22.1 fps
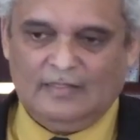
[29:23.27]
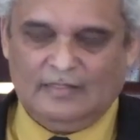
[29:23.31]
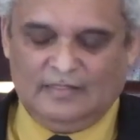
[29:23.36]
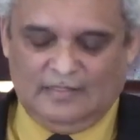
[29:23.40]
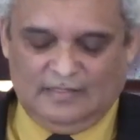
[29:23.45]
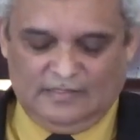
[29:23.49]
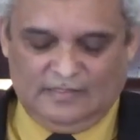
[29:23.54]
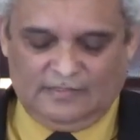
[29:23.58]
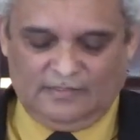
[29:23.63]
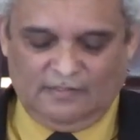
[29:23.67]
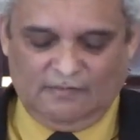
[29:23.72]

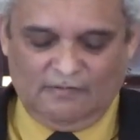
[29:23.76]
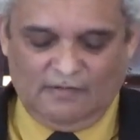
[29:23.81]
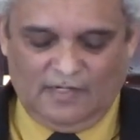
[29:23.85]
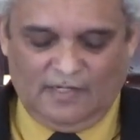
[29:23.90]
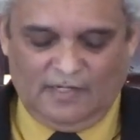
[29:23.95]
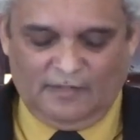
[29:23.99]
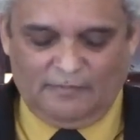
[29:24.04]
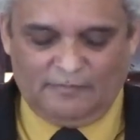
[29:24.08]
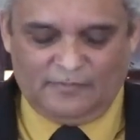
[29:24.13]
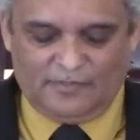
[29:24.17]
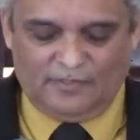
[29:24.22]
So
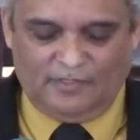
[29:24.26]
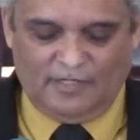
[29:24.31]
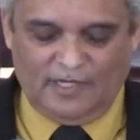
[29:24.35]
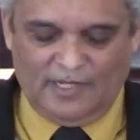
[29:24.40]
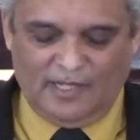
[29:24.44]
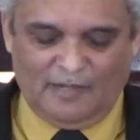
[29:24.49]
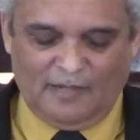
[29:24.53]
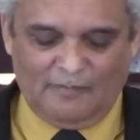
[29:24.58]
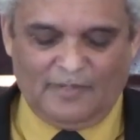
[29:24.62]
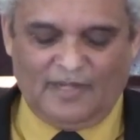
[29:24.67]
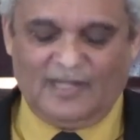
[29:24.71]
I'm sorry,
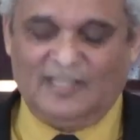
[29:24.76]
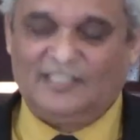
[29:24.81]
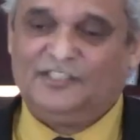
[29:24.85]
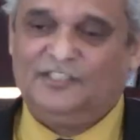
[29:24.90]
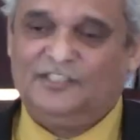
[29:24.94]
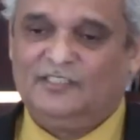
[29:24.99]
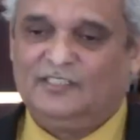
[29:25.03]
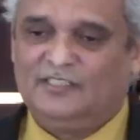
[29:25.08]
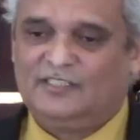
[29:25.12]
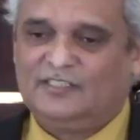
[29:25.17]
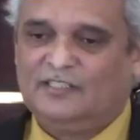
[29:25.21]
I'm
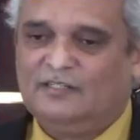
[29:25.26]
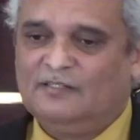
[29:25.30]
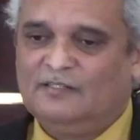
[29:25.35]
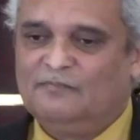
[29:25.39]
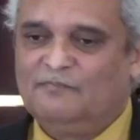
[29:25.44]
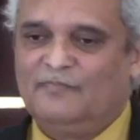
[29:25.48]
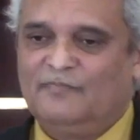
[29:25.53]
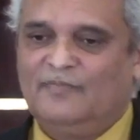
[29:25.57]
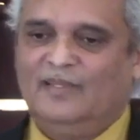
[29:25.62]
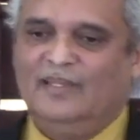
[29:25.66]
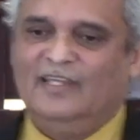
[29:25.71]
rushing. So
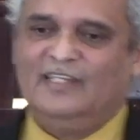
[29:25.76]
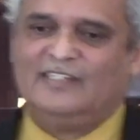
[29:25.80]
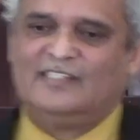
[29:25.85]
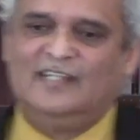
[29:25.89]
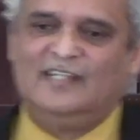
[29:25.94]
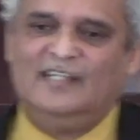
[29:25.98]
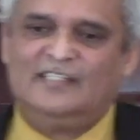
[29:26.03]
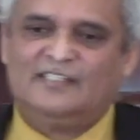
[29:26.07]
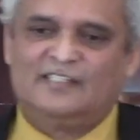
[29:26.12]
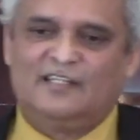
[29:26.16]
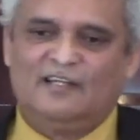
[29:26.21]

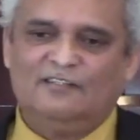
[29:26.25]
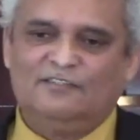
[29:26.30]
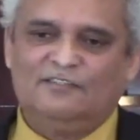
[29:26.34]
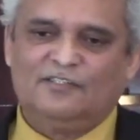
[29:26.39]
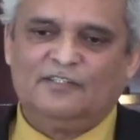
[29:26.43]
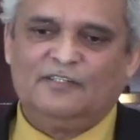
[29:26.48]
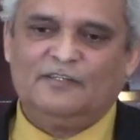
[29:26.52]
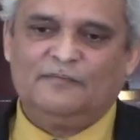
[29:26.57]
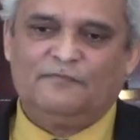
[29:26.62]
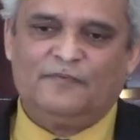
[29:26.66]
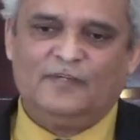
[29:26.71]
let's go
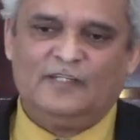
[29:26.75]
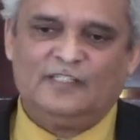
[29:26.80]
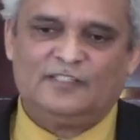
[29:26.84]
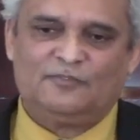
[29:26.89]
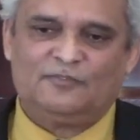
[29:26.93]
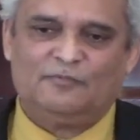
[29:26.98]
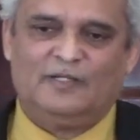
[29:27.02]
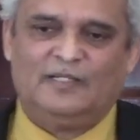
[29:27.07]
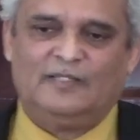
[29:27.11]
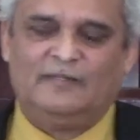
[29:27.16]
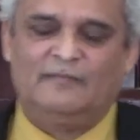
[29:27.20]
to the
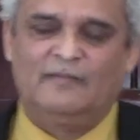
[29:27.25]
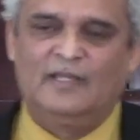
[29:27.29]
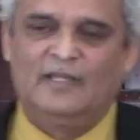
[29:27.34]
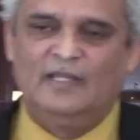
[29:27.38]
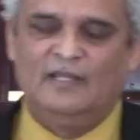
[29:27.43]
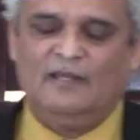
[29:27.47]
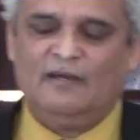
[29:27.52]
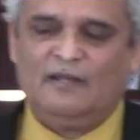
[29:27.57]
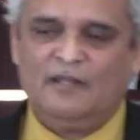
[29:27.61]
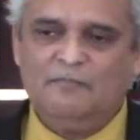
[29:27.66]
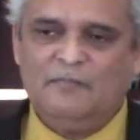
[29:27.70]
first one.
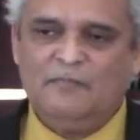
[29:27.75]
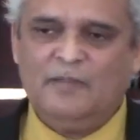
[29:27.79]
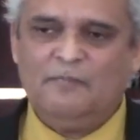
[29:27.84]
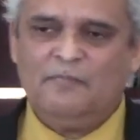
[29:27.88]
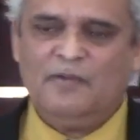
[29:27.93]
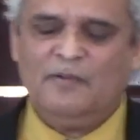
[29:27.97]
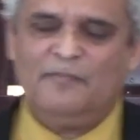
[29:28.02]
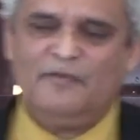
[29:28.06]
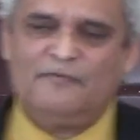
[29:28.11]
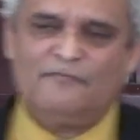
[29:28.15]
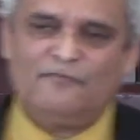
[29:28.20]
Now
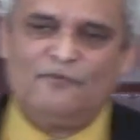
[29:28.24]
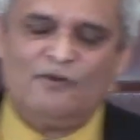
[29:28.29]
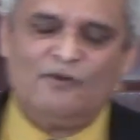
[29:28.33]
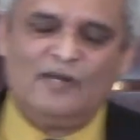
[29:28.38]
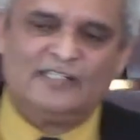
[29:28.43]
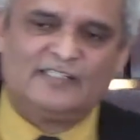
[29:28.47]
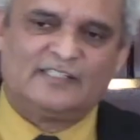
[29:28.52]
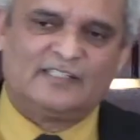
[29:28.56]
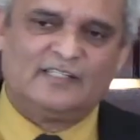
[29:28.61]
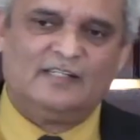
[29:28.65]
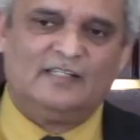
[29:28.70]
remember, before
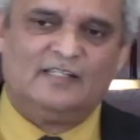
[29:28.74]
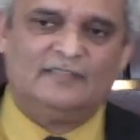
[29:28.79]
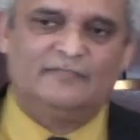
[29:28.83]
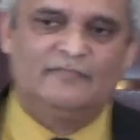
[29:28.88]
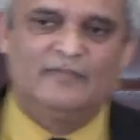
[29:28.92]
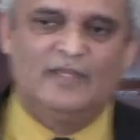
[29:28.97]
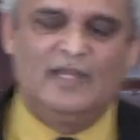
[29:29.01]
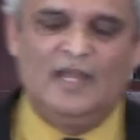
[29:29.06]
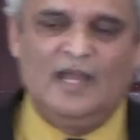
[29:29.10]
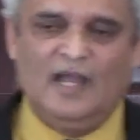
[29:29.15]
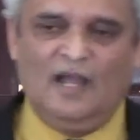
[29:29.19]
I start,
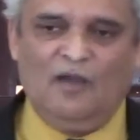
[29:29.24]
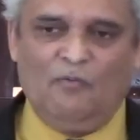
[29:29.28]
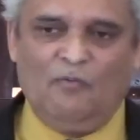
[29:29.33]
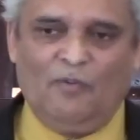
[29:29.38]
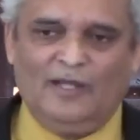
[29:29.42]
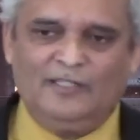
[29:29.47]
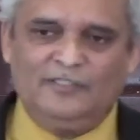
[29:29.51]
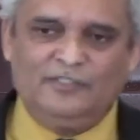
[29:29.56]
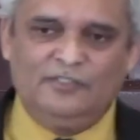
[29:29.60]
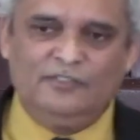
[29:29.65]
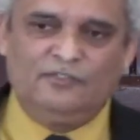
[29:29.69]
I
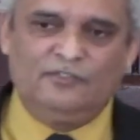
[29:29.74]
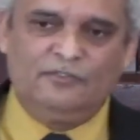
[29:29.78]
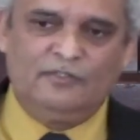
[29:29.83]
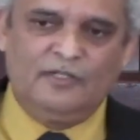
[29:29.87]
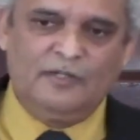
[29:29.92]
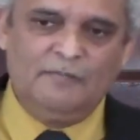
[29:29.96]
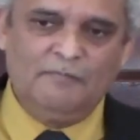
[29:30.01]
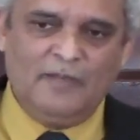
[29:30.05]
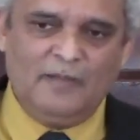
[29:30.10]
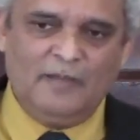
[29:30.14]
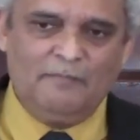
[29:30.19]
want you to
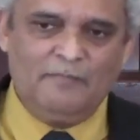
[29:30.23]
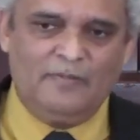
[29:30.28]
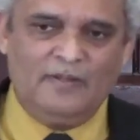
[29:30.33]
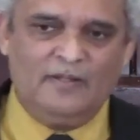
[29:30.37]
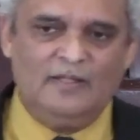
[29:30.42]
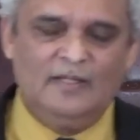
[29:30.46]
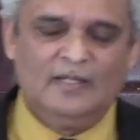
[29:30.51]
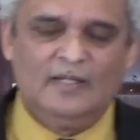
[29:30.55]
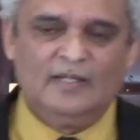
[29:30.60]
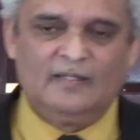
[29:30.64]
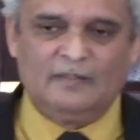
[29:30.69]

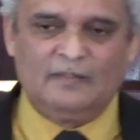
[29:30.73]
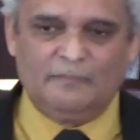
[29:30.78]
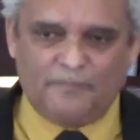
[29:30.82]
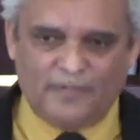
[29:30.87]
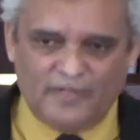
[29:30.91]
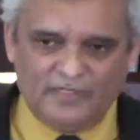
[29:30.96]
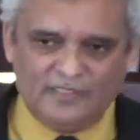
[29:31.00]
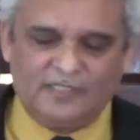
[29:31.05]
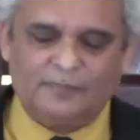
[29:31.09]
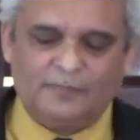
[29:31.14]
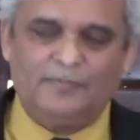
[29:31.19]
remember the
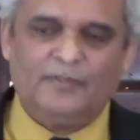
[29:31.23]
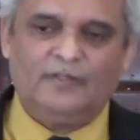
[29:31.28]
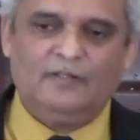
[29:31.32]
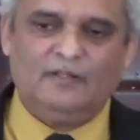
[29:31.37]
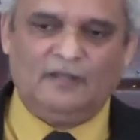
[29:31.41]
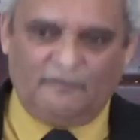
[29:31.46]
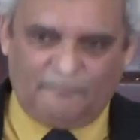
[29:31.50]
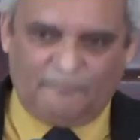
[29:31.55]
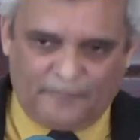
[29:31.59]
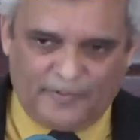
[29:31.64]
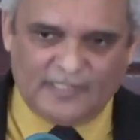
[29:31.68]
principle
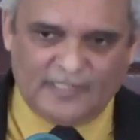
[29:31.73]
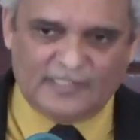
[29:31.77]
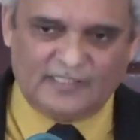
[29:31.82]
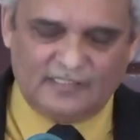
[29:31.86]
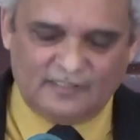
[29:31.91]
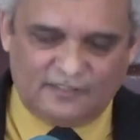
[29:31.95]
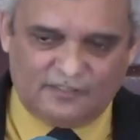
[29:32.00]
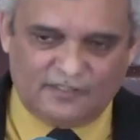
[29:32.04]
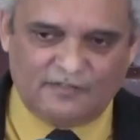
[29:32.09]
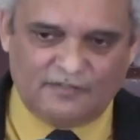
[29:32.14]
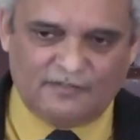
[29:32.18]
of
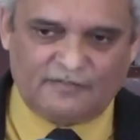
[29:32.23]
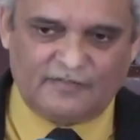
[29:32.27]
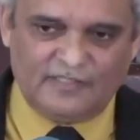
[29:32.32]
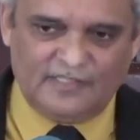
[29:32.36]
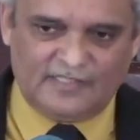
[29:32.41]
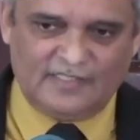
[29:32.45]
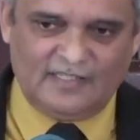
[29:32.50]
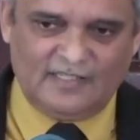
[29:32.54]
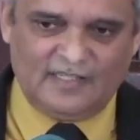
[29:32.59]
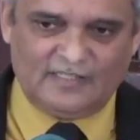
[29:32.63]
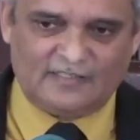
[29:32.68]
present truth.
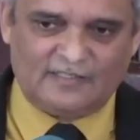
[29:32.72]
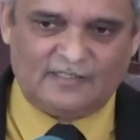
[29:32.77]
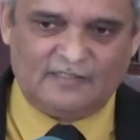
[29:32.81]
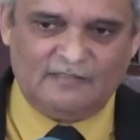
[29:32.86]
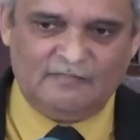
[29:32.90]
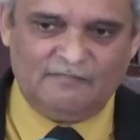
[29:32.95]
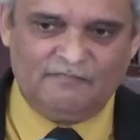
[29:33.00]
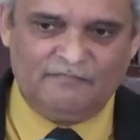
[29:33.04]
Isn't that so?